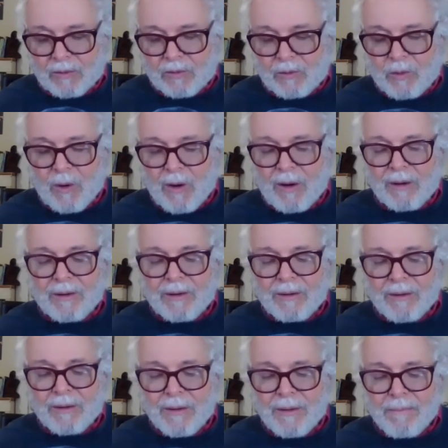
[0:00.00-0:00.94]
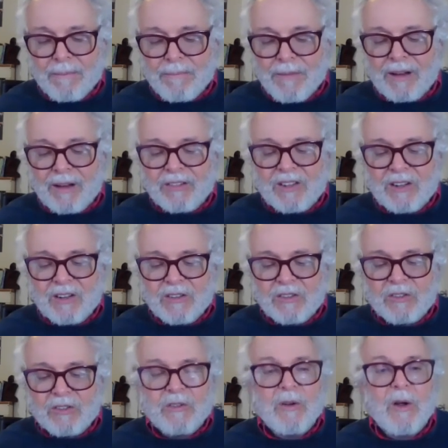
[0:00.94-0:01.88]
drawn in melting
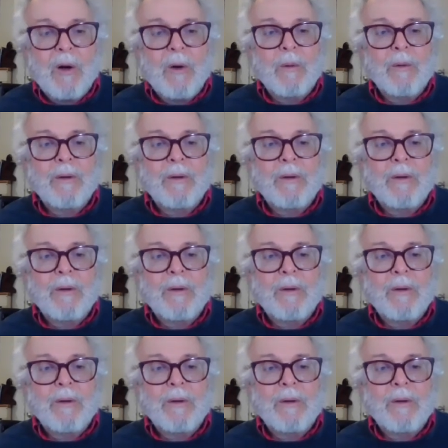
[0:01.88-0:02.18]
snow